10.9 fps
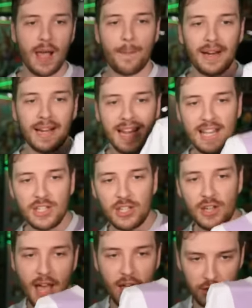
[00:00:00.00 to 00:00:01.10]
but it is
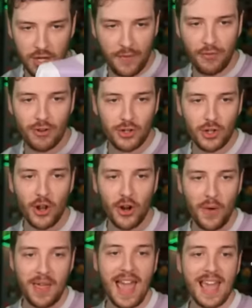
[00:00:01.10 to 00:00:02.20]
a different shirt,
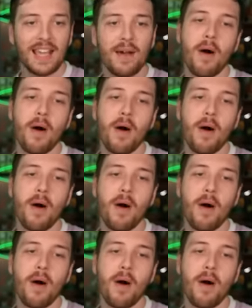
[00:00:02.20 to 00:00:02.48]
okay? Come